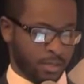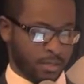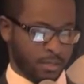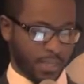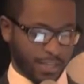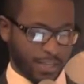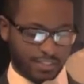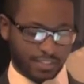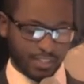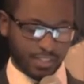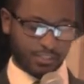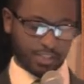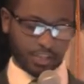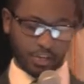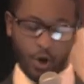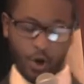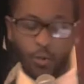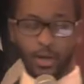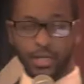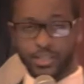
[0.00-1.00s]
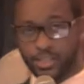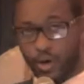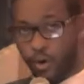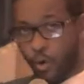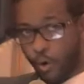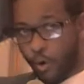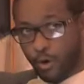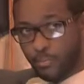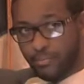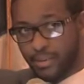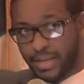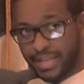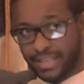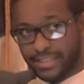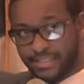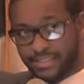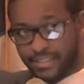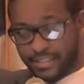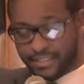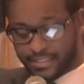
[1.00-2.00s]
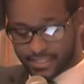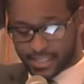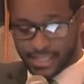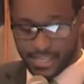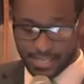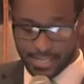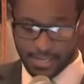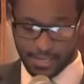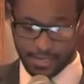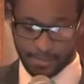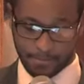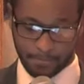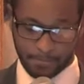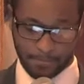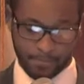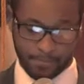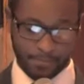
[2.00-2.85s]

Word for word: They seek to go into orbit and succeed.